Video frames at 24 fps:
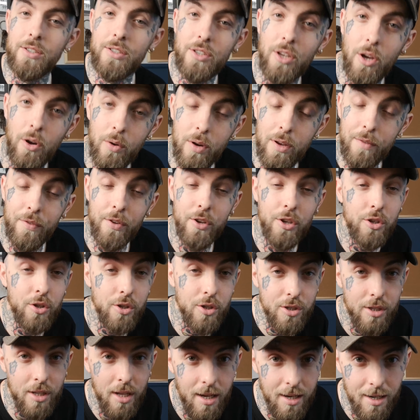So if you're
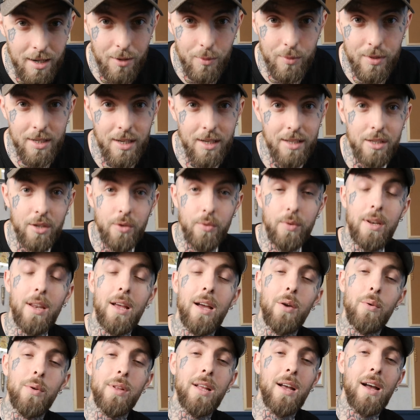just starting out tattooing,
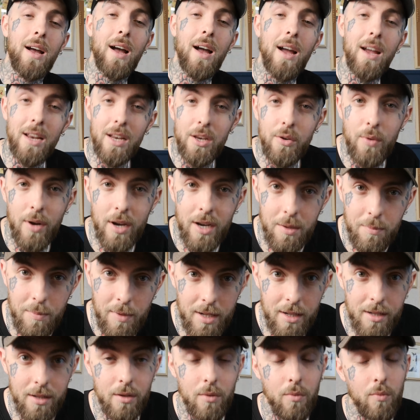I would highly
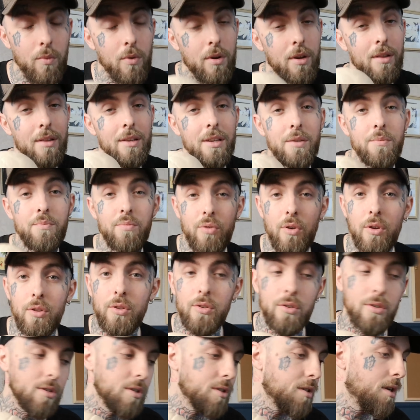recommend one of these
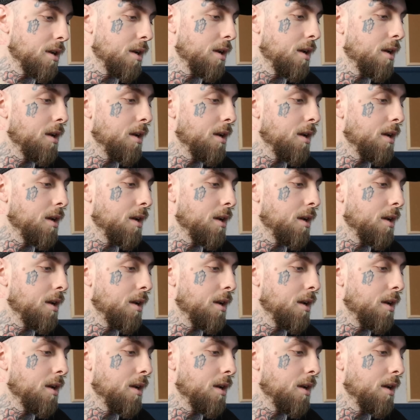products.